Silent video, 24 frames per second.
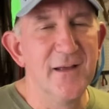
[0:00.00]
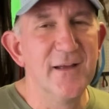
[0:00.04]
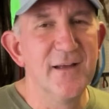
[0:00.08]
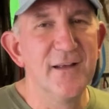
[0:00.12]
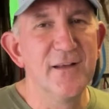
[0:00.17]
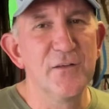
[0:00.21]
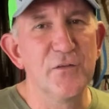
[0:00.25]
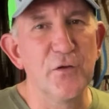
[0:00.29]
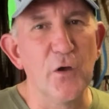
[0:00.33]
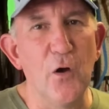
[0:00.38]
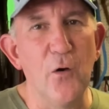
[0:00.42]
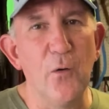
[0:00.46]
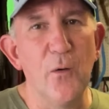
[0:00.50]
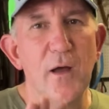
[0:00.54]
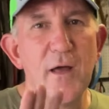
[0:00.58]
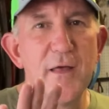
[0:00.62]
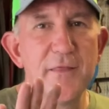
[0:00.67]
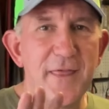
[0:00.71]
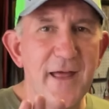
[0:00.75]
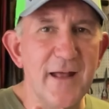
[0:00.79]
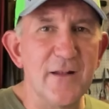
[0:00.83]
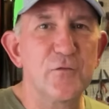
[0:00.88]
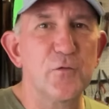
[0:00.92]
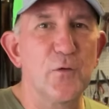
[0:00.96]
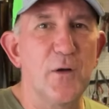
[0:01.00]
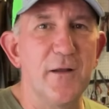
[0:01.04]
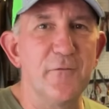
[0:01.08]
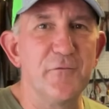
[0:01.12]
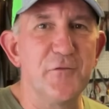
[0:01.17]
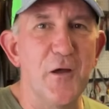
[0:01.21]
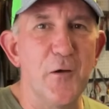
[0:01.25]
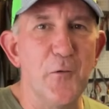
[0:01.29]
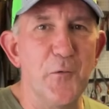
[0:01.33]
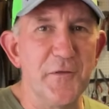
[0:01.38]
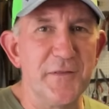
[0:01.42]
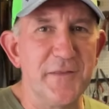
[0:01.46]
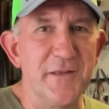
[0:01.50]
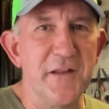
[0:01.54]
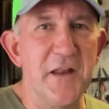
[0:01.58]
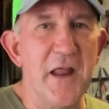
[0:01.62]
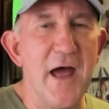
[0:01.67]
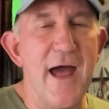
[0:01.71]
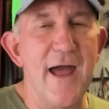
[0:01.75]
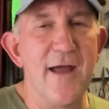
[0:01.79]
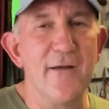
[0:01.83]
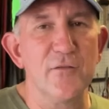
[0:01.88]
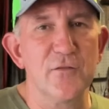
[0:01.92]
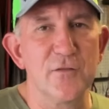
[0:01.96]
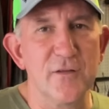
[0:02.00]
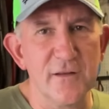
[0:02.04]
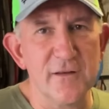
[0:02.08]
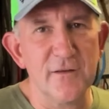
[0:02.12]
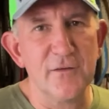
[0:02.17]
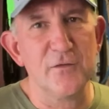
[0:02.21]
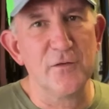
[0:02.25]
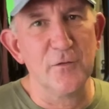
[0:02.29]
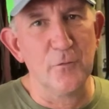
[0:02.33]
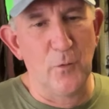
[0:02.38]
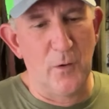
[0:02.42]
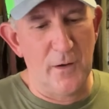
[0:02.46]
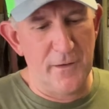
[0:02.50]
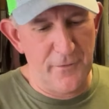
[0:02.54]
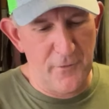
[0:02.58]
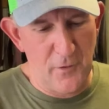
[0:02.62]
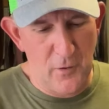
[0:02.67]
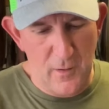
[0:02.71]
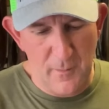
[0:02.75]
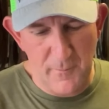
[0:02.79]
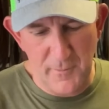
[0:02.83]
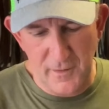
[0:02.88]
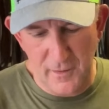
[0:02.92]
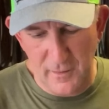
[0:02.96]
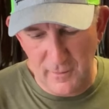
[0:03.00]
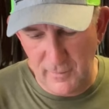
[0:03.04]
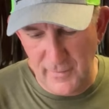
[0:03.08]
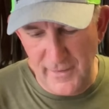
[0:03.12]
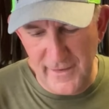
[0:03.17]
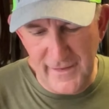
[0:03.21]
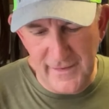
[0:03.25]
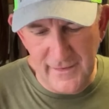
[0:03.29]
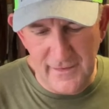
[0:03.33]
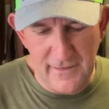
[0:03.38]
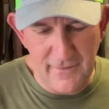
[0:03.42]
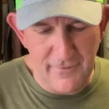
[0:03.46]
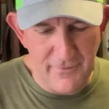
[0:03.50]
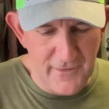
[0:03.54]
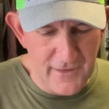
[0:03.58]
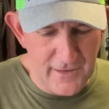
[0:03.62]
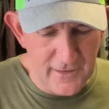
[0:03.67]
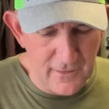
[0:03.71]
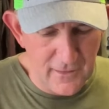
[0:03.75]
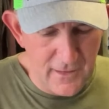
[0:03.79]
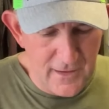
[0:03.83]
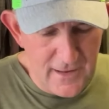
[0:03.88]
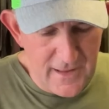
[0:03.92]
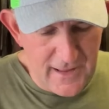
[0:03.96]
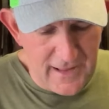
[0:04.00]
So that's what I've done with the knives. This is the one though, I'm gonna lay it in there.